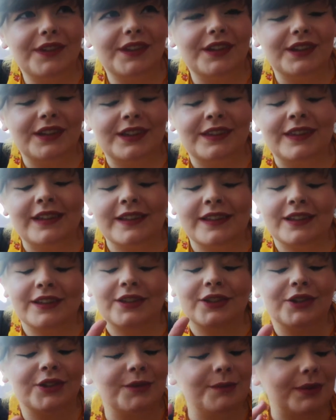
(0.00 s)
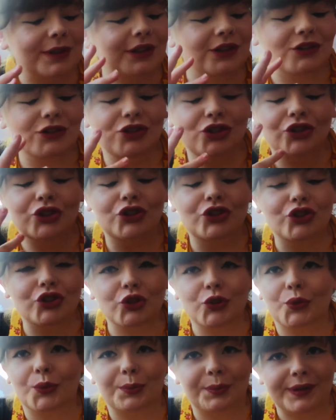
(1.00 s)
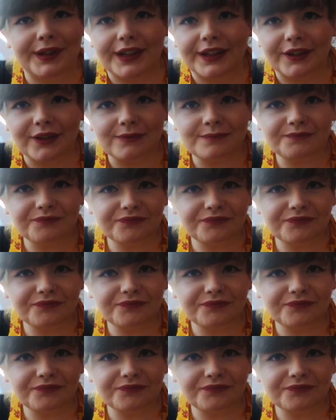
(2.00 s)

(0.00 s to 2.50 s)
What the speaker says: and this is gonna be stupid,